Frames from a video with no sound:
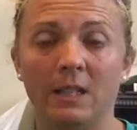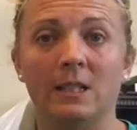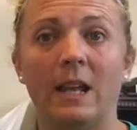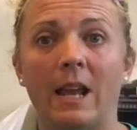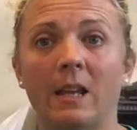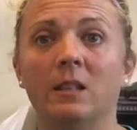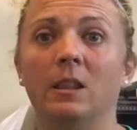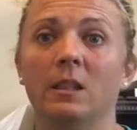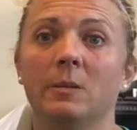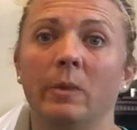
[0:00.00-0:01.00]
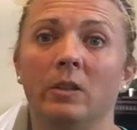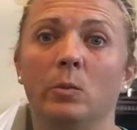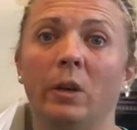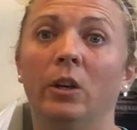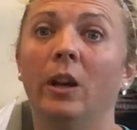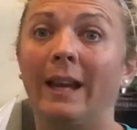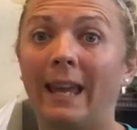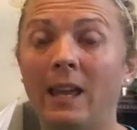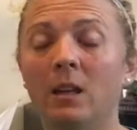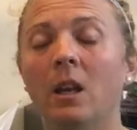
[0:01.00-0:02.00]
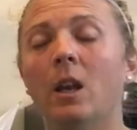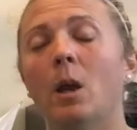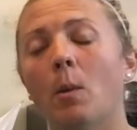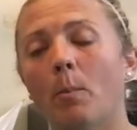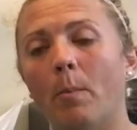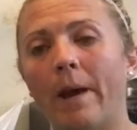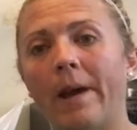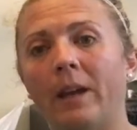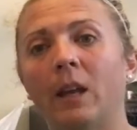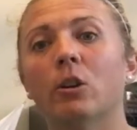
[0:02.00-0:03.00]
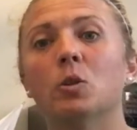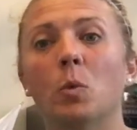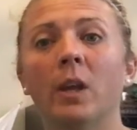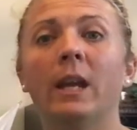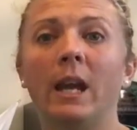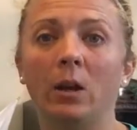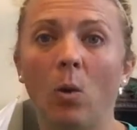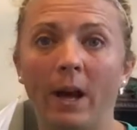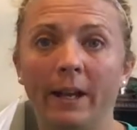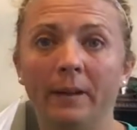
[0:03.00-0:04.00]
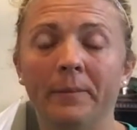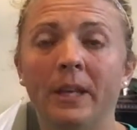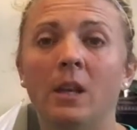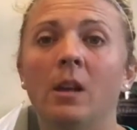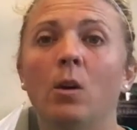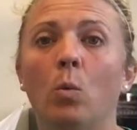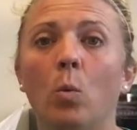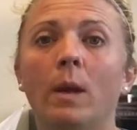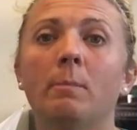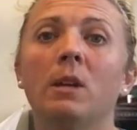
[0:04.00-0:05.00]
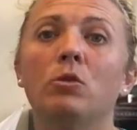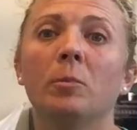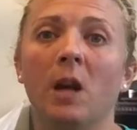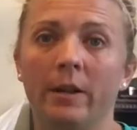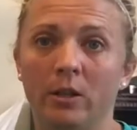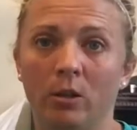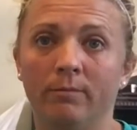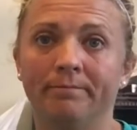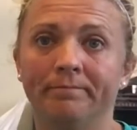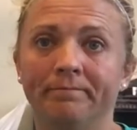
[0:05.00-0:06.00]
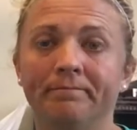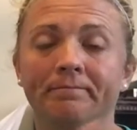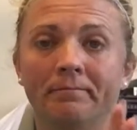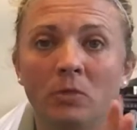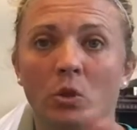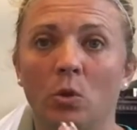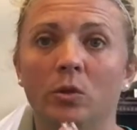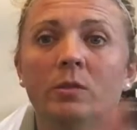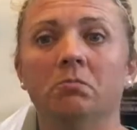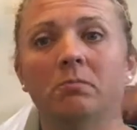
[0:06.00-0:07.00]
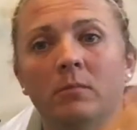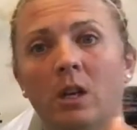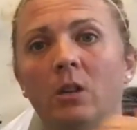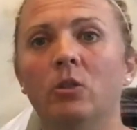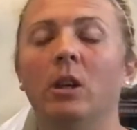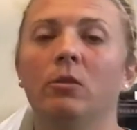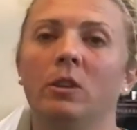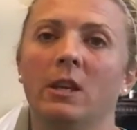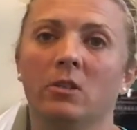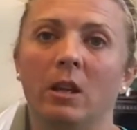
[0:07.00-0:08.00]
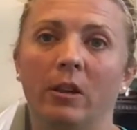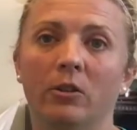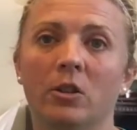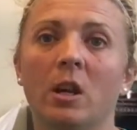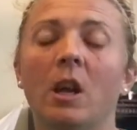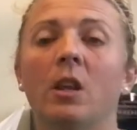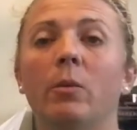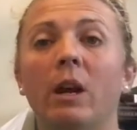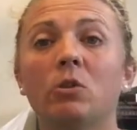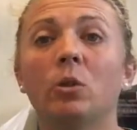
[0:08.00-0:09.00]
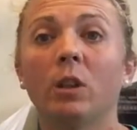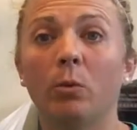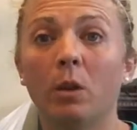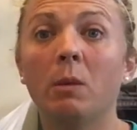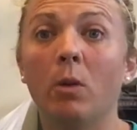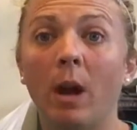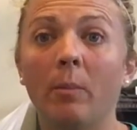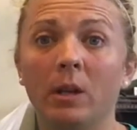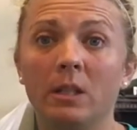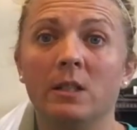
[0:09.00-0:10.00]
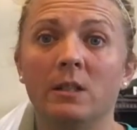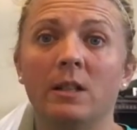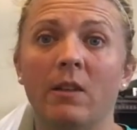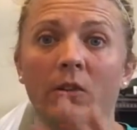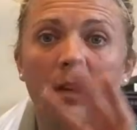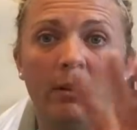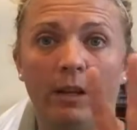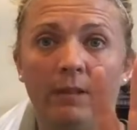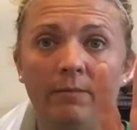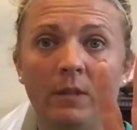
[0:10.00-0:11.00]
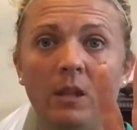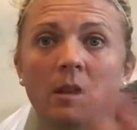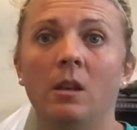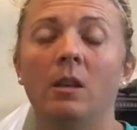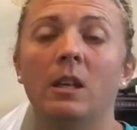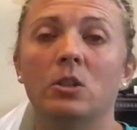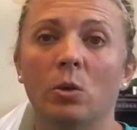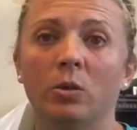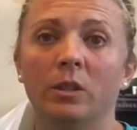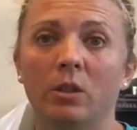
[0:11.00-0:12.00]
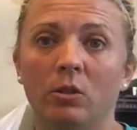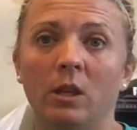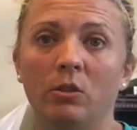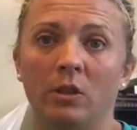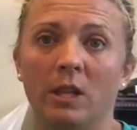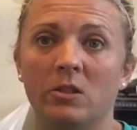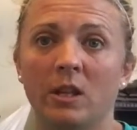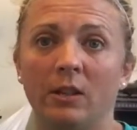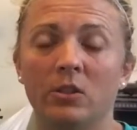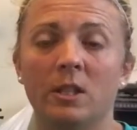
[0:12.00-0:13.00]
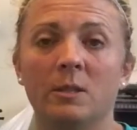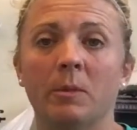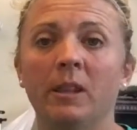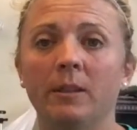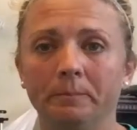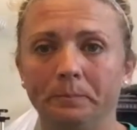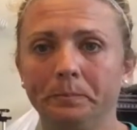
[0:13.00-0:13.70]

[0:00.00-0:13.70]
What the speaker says: is. And this month's winner, again, Carriage Point at Aquia, 1-bedroom condo, sold under $100,000. There were actually 3 properties in Stafford County that sold under $100,000 this month,